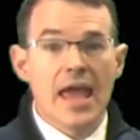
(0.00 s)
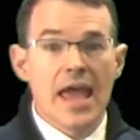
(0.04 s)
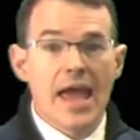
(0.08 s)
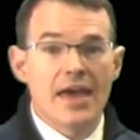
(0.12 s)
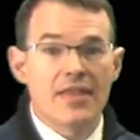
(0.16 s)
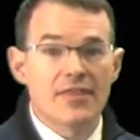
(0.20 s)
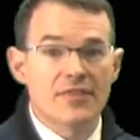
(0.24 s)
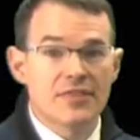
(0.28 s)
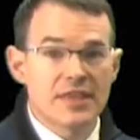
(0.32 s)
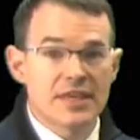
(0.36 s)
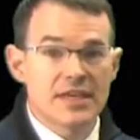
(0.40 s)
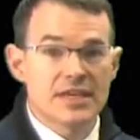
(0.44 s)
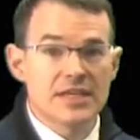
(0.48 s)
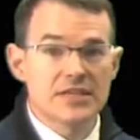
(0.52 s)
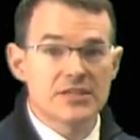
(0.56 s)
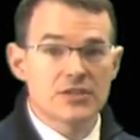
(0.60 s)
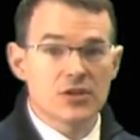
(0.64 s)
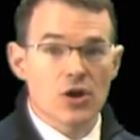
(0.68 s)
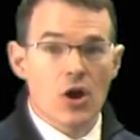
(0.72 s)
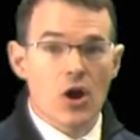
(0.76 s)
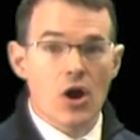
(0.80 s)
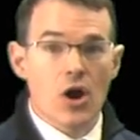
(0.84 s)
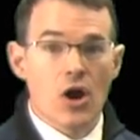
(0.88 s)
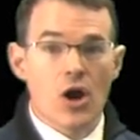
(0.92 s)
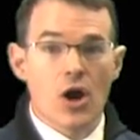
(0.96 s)
And these
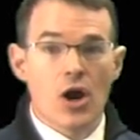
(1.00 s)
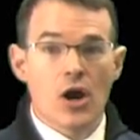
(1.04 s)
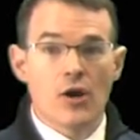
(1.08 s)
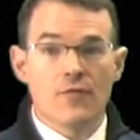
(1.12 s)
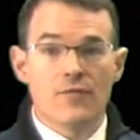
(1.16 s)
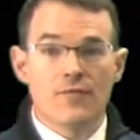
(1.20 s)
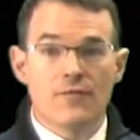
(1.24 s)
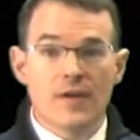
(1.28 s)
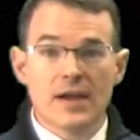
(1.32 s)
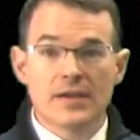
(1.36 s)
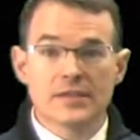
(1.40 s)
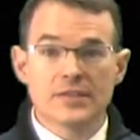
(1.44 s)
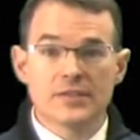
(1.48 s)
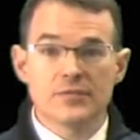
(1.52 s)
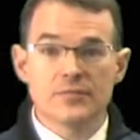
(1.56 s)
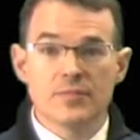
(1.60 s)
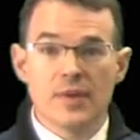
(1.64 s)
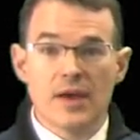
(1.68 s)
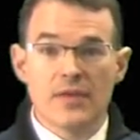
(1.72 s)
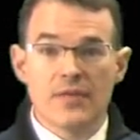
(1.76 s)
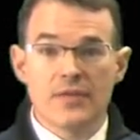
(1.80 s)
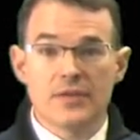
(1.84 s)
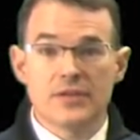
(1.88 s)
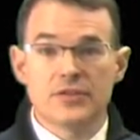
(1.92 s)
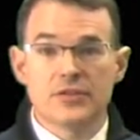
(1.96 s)
are effective
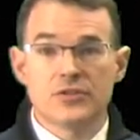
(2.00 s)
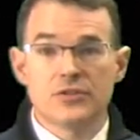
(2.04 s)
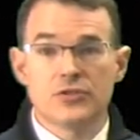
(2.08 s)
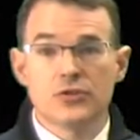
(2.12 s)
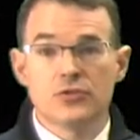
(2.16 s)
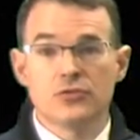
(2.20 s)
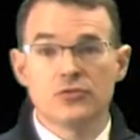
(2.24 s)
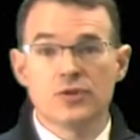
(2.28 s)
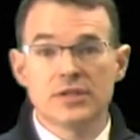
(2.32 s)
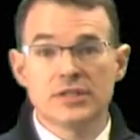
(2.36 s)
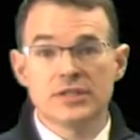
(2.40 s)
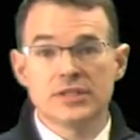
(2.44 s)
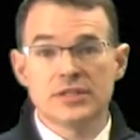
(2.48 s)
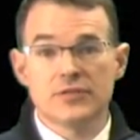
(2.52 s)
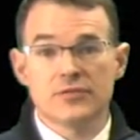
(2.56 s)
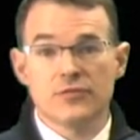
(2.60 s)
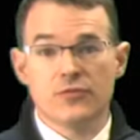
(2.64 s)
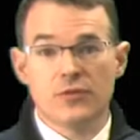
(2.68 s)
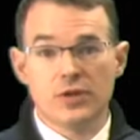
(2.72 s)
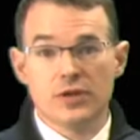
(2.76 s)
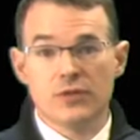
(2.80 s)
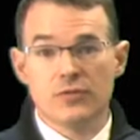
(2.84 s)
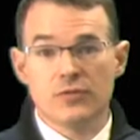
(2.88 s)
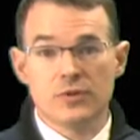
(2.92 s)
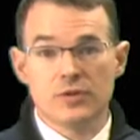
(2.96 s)
methods to elicit
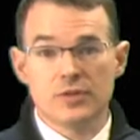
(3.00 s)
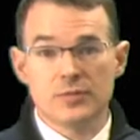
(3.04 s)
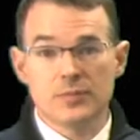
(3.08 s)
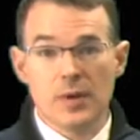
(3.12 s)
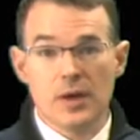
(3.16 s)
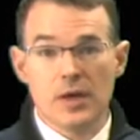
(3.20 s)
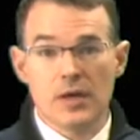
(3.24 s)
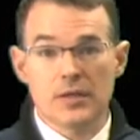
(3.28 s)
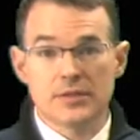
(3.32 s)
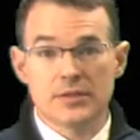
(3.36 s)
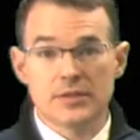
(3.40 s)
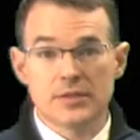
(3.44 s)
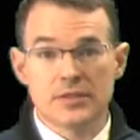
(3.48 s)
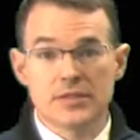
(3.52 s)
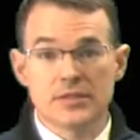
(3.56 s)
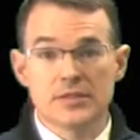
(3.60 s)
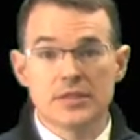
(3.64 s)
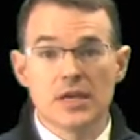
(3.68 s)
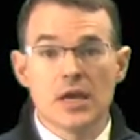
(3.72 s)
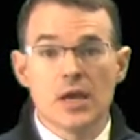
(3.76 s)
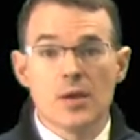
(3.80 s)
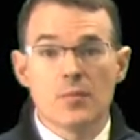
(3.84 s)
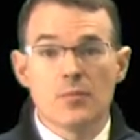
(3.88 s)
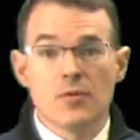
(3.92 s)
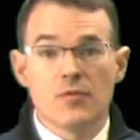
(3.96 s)
frequent responses,
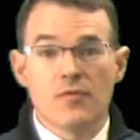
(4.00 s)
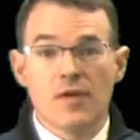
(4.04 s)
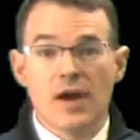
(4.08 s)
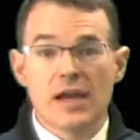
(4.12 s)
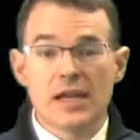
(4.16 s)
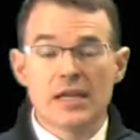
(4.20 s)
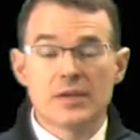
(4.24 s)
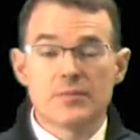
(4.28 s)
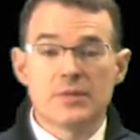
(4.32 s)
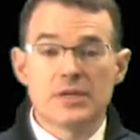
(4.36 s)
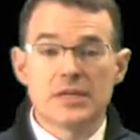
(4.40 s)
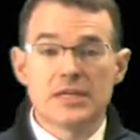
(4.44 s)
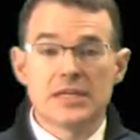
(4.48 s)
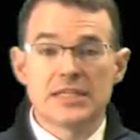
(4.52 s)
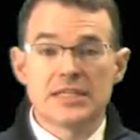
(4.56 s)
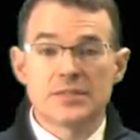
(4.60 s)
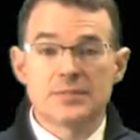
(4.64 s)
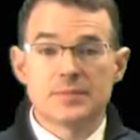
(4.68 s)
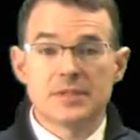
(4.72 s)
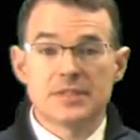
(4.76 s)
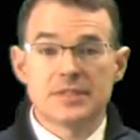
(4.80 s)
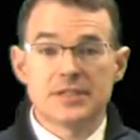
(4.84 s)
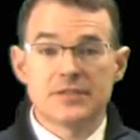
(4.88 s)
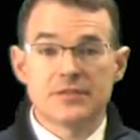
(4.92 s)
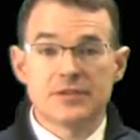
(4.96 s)
providing immediate
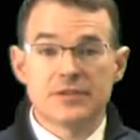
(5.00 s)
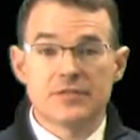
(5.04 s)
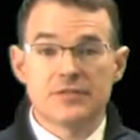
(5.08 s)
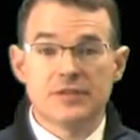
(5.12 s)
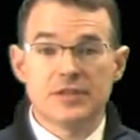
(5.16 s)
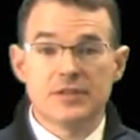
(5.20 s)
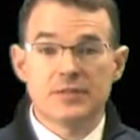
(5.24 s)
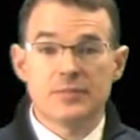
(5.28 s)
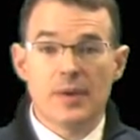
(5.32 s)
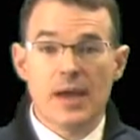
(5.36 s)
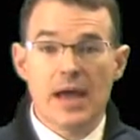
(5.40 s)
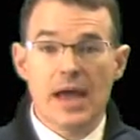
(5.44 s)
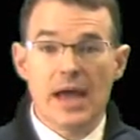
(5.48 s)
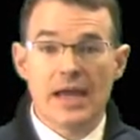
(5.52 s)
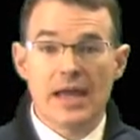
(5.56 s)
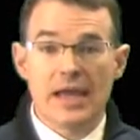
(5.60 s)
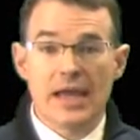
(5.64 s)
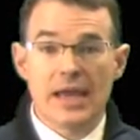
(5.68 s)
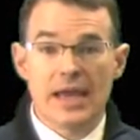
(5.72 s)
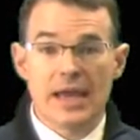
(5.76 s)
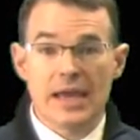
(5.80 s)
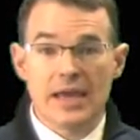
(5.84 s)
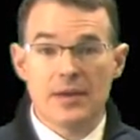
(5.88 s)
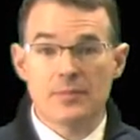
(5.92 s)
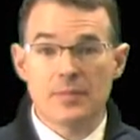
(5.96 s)
specific feedback,
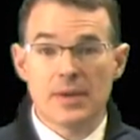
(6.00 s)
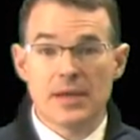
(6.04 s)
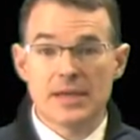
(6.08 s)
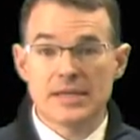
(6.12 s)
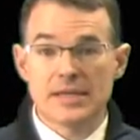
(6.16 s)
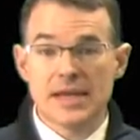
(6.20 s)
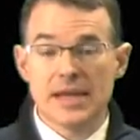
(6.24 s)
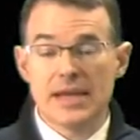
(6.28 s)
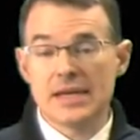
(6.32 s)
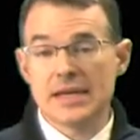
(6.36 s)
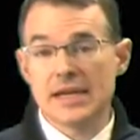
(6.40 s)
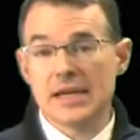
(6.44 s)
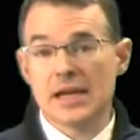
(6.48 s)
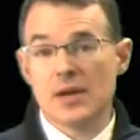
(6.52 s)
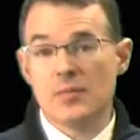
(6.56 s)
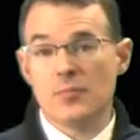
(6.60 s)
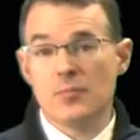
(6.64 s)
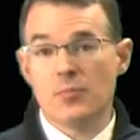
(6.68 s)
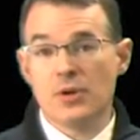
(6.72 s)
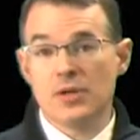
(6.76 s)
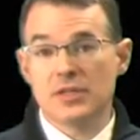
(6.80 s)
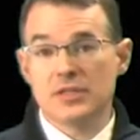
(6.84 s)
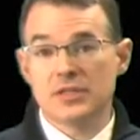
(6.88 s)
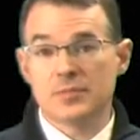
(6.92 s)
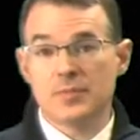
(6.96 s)
and maintaining a
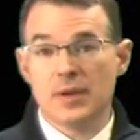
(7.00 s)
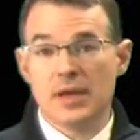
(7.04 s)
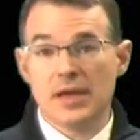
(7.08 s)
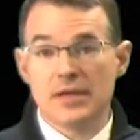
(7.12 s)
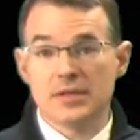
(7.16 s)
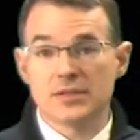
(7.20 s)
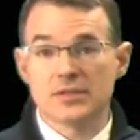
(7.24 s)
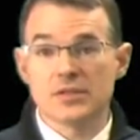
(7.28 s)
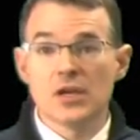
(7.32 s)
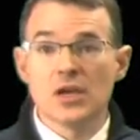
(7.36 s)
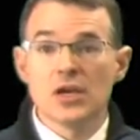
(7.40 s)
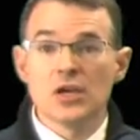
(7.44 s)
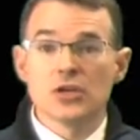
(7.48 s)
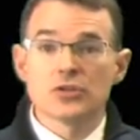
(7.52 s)
brisk pace.